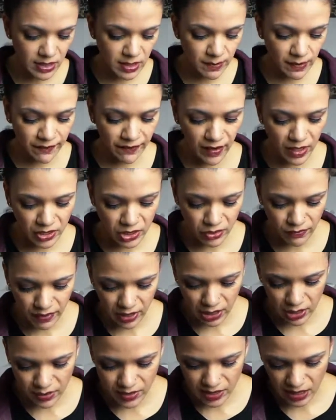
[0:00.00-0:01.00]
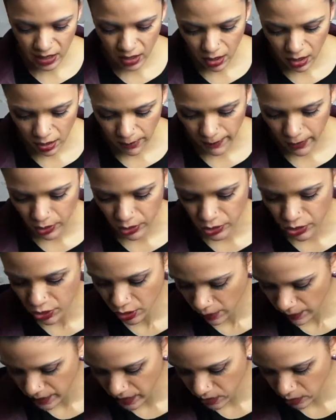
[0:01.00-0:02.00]
To be fair, I don't really use that colour much,
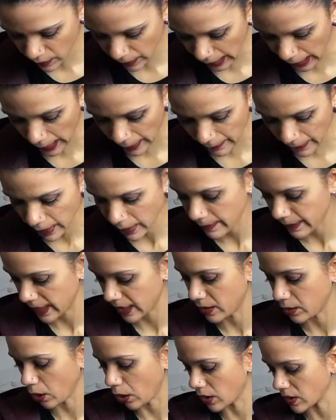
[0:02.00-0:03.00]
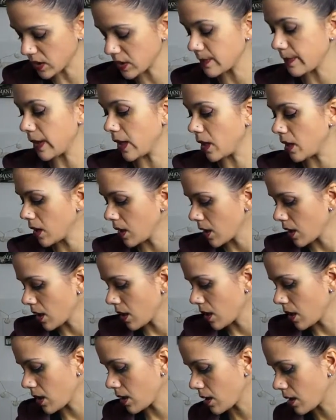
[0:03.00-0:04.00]
so it's not that a big gloss, but
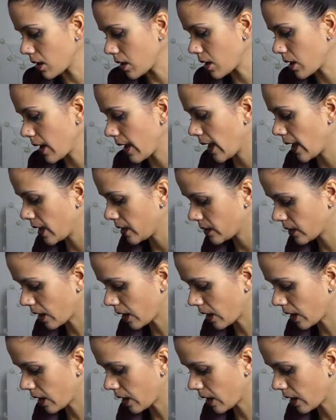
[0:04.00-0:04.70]
oh, I hate